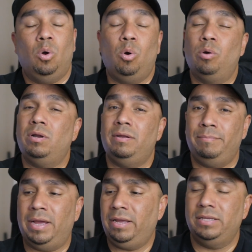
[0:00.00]
or
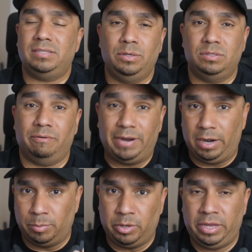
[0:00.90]
in my case, I used a
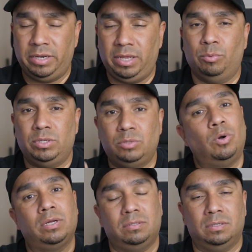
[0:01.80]
variable ND, which
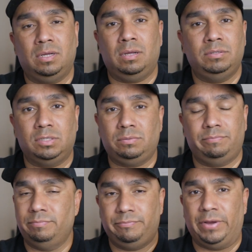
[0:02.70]
worked
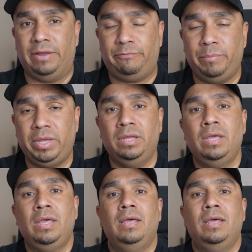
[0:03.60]
just fine for me.